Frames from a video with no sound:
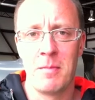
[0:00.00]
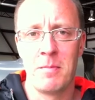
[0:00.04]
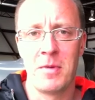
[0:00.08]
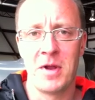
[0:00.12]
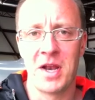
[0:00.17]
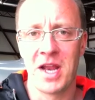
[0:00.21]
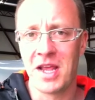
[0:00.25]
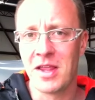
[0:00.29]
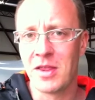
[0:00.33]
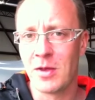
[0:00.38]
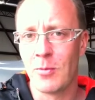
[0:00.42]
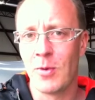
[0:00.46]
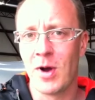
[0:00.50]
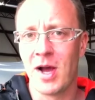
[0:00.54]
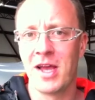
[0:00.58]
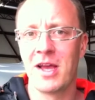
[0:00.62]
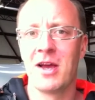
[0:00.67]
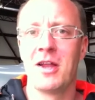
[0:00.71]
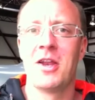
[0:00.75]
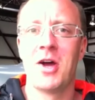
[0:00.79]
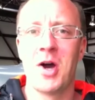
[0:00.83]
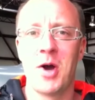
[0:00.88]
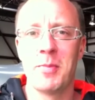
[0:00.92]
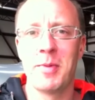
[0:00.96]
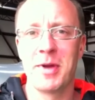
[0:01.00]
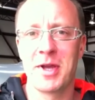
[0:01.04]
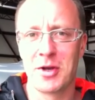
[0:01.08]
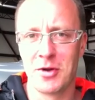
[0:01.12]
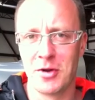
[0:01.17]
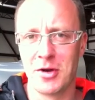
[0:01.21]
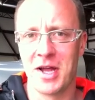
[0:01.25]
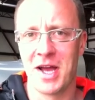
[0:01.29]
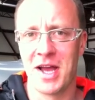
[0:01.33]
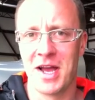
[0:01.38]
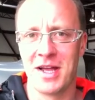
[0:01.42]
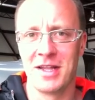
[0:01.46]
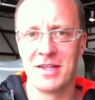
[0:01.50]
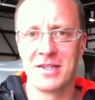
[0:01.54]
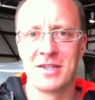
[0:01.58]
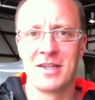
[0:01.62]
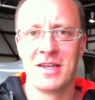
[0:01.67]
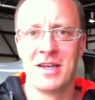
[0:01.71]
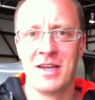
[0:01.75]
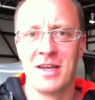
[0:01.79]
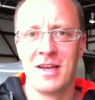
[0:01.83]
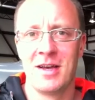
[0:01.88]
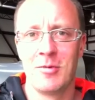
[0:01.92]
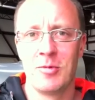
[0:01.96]
But either way, I know I'm in good hands
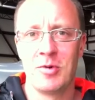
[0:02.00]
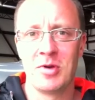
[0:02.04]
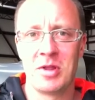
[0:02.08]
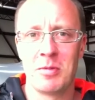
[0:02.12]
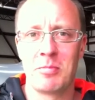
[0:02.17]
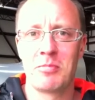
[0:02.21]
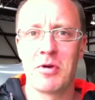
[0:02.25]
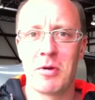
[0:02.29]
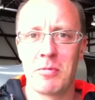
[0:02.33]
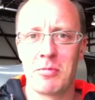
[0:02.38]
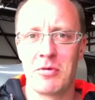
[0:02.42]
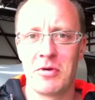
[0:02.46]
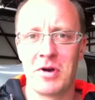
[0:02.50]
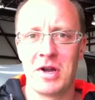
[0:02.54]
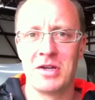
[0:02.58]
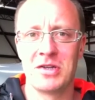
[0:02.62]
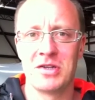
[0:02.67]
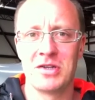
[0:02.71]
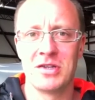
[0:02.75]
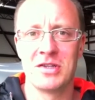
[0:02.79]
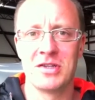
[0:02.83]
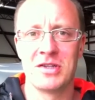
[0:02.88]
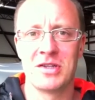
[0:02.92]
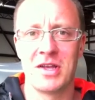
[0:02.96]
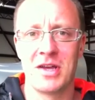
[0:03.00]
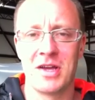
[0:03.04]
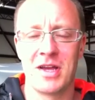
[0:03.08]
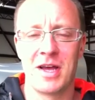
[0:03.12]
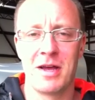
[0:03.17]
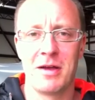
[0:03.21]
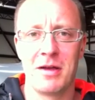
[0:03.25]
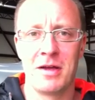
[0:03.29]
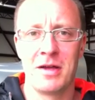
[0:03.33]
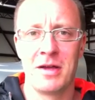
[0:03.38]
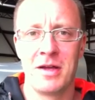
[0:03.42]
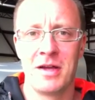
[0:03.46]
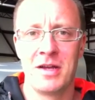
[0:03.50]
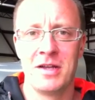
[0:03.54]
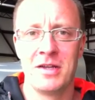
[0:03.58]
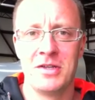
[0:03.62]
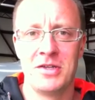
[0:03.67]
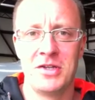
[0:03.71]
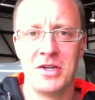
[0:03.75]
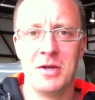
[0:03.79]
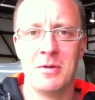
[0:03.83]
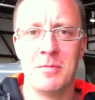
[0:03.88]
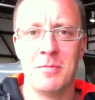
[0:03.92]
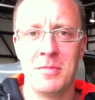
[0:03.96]
with the preparations that
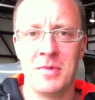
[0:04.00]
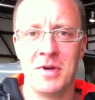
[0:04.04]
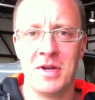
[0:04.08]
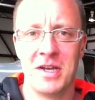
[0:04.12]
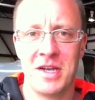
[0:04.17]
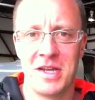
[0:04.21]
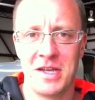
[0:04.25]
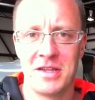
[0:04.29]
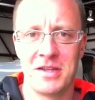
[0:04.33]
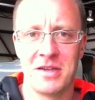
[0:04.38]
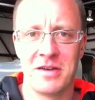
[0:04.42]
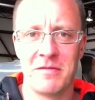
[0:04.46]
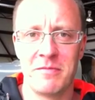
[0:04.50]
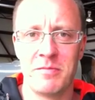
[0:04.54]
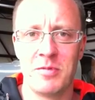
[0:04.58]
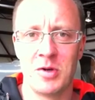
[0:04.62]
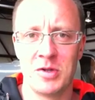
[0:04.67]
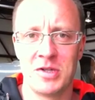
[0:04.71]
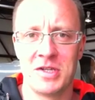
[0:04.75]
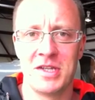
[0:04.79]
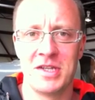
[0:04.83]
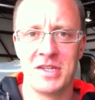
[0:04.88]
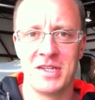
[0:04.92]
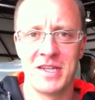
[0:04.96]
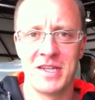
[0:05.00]
Jim and Ethan have put in